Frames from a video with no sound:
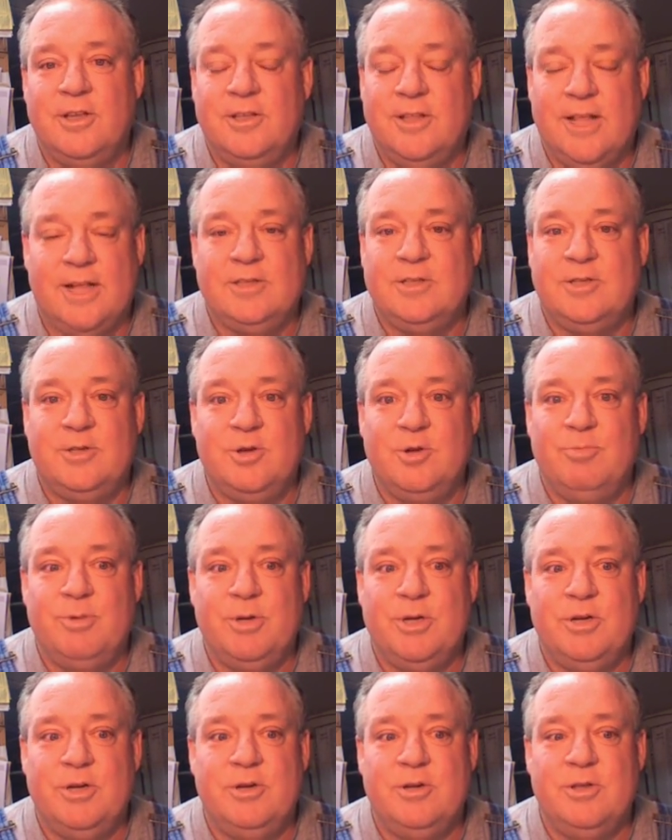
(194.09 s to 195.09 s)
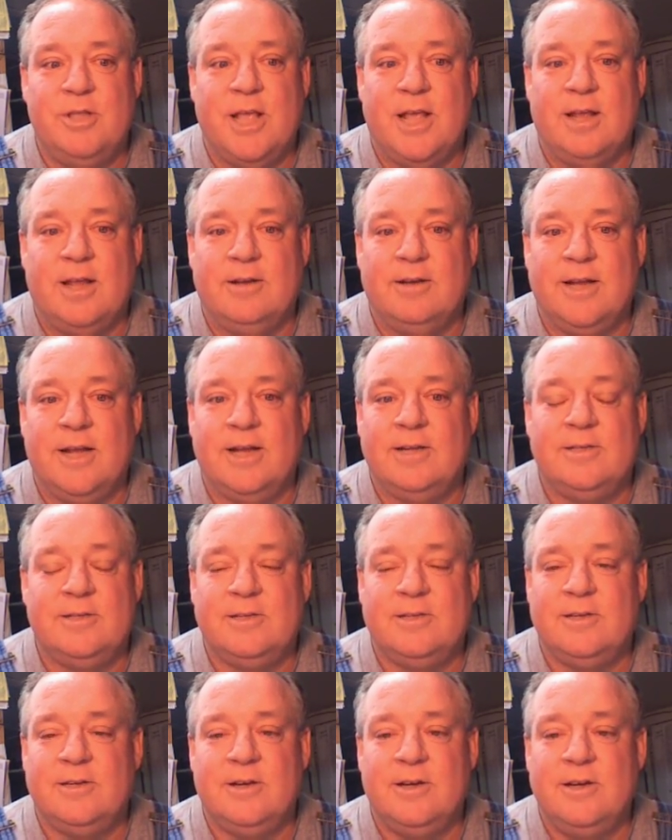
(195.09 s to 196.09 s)
that's stupid to do that.
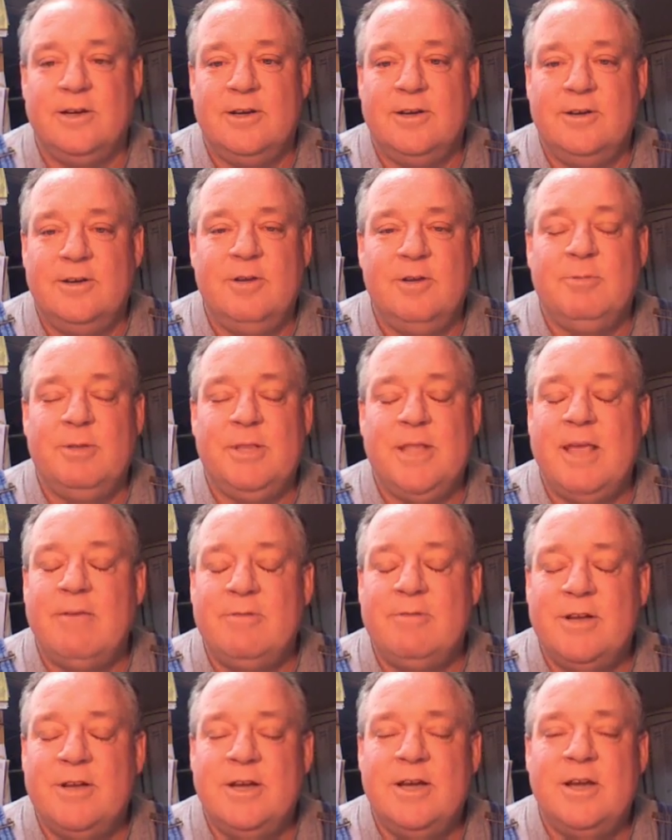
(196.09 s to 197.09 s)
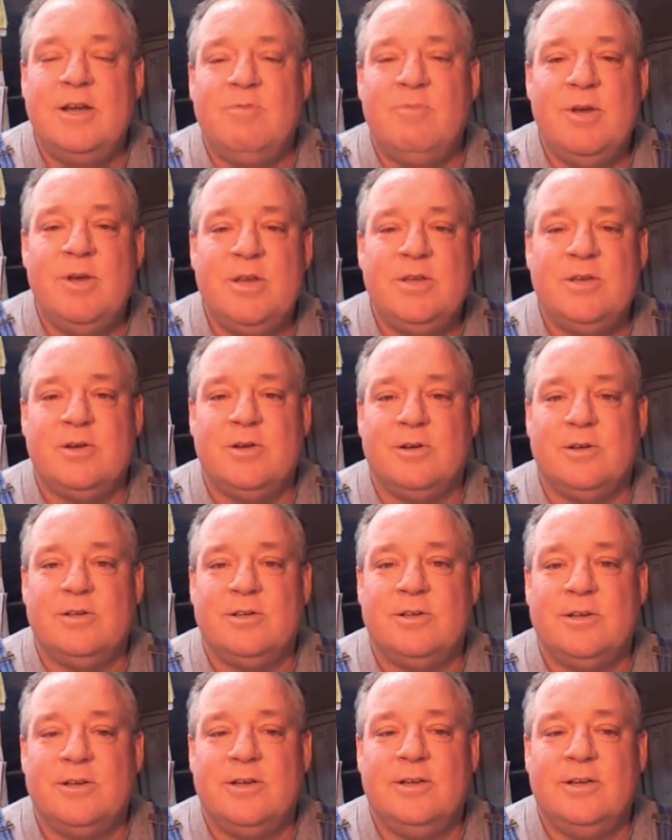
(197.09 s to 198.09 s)
That's, but they haven't done any
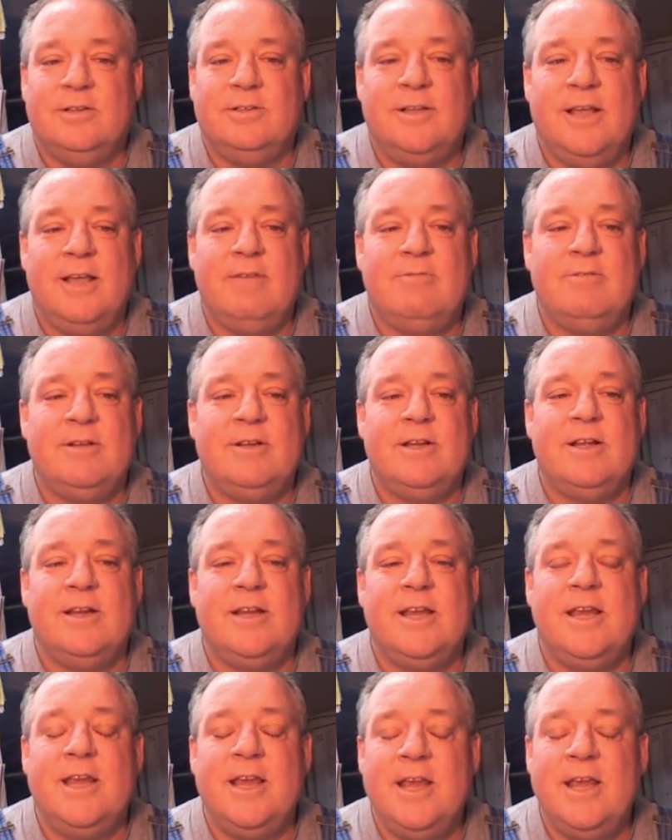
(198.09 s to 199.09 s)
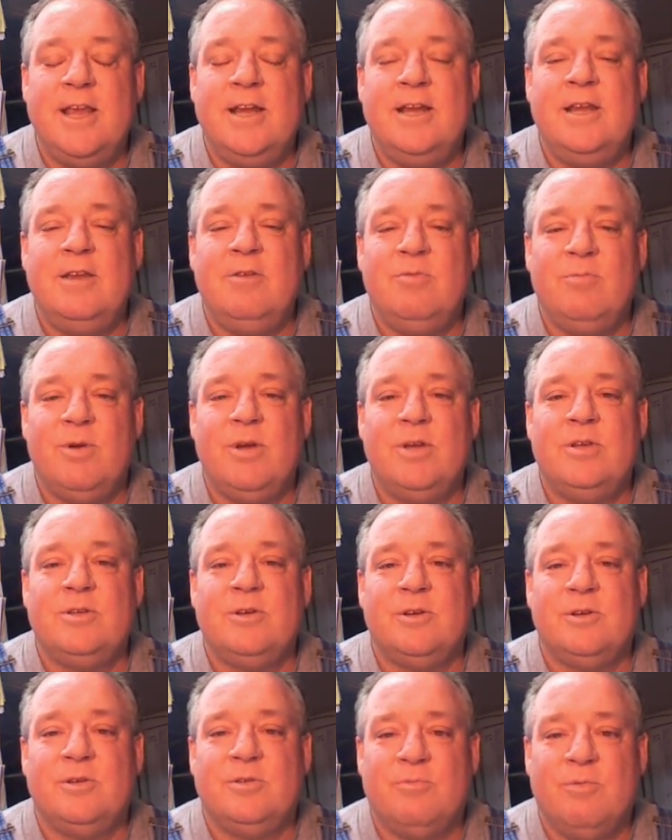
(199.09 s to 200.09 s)
research. They haven't done any
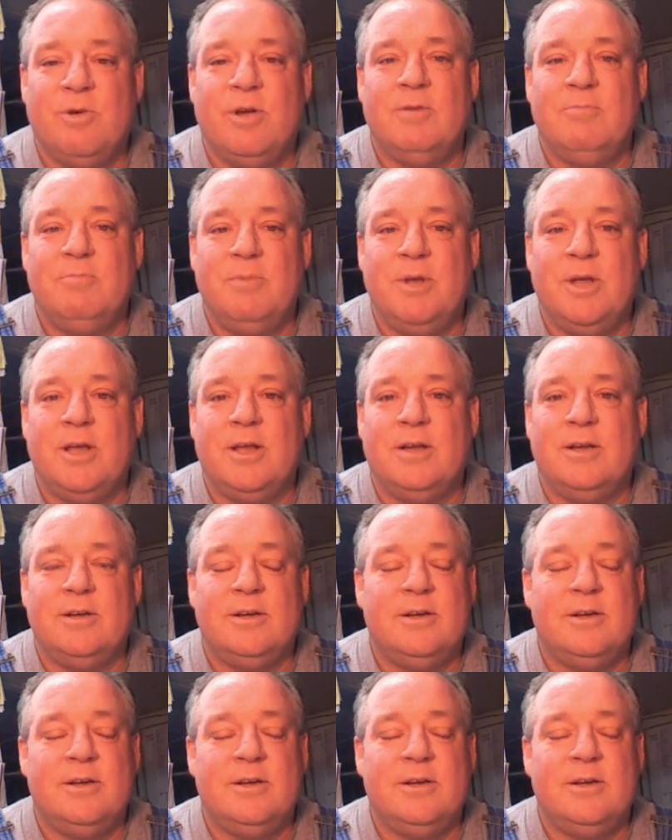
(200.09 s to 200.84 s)
research one bit.